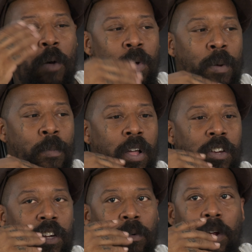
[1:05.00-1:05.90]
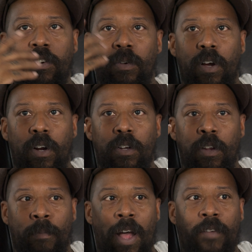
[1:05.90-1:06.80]
to. I want to break a generational
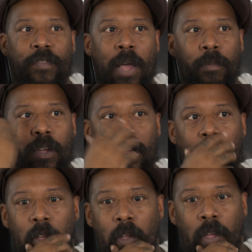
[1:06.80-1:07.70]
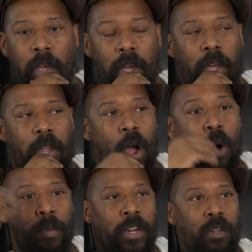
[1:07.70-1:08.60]
curse in my family, and
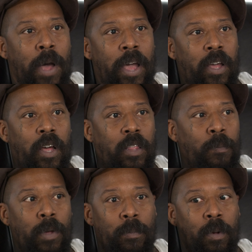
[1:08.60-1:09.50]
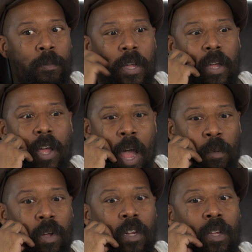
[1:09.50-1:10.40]
I hope it inspires other people. But
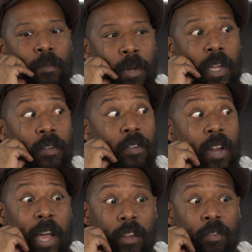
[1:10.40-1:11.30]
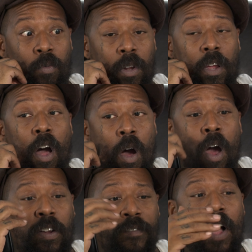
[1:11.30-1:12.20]
I really believe it's like it's really
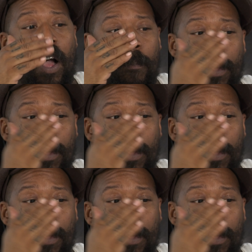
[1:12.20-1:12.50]
hard to find